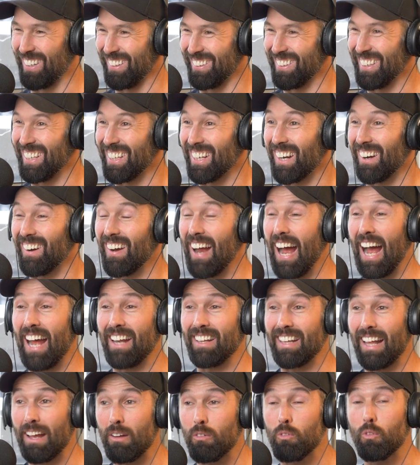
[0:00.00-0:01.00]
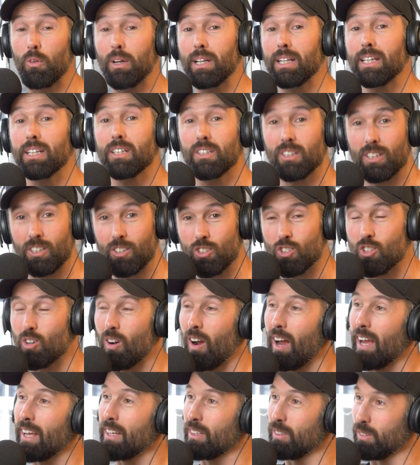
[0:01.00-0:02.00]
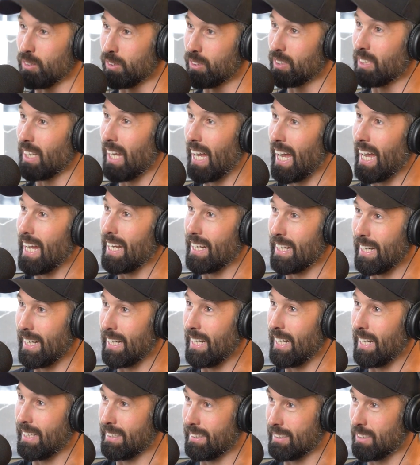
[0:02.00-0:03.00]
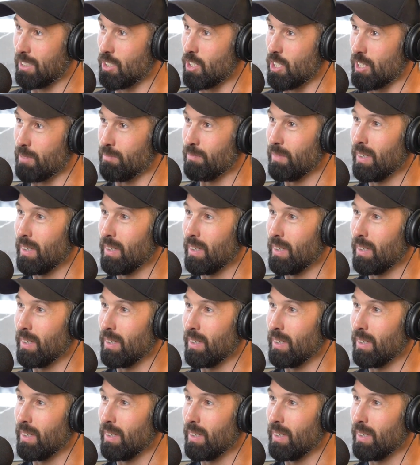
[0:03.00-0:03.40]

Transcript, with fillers: you know, and they're really good at triangles at uh, at this gym.